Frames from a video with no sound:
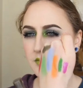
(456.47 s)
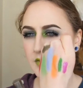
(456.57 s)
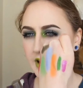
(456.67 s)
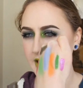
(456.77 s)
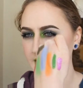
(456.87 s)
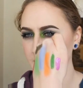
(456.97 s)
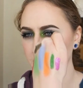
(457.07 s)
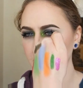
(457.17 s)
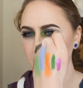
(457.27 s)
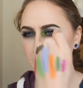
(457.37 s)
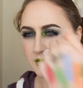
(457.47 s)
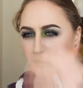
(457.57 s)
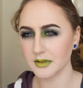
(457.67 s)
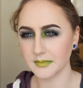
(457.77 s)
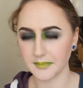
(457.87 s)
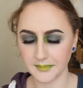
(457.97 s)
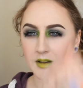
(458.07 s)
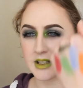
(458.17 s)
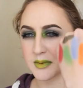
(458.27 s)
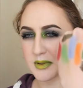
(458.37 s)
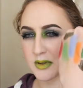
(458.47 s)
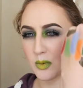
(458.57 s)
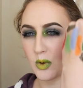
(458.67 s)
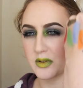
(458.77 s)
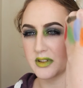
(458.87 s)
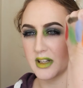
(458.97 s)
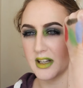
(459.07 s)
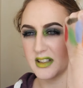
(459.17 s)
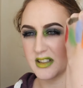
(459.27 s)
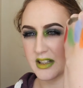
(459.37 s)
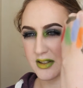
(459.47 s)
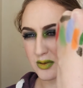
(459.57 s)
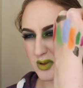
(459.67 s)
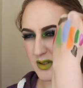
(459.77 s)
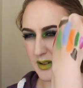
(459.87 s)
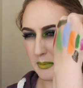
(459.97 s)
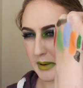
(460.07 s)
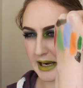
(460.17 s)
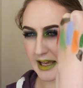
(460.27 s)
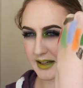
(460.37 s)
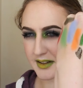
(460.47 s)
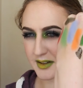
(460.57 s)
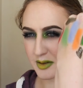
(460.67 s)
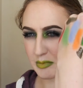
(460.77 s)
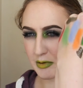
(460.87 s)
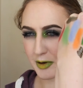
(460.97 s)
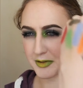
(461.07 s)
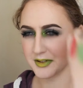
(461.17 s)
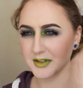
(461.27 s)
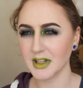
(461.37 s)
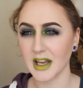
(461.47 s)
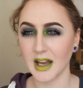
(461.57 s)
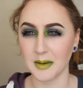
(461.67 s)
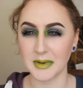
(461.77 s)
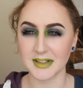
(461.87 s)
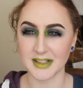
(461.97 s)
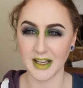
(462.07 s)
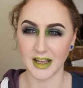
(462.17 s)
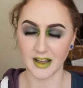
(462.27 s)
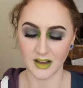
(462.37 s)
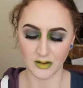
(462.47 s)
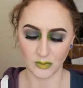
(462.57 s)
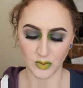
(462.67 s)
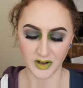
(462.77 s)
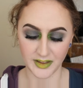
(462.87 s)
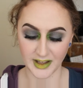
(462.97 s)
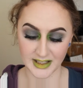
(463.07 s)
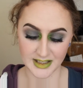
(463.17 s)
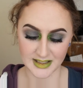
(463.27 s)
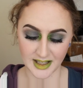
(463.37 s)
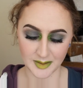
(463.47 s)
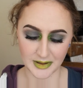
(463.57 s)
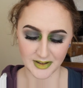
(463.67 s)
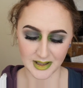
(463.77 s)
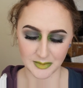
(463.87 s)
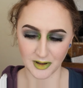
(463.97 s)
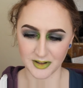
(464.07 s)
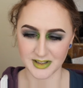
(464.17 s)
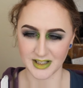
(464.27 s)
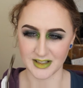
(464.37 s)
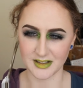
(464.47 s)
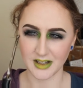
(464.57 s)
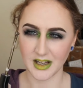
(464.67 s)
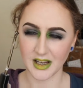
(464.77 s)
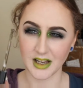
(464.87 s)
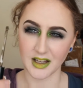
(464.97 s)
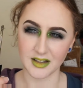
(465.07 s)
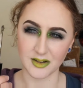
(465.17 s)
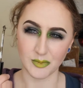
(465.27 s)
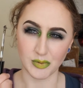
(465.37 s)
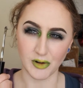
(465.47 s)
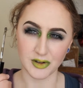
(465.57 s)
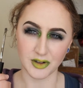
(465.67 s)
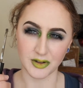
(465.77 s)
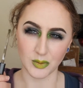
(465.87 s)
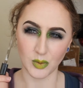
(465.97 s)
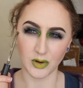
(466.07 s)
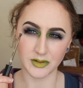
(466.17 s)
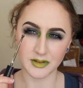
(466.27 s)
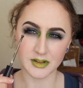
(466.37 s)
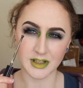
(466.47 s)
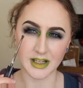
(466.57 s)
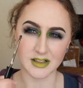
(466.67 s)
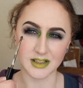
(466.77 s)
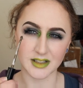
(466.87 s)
There's Boost. This one's Wanderlust, and it's sort of a blackened bronze. I must say, one thing I dislike about the lip glosses is the brush on the wand. It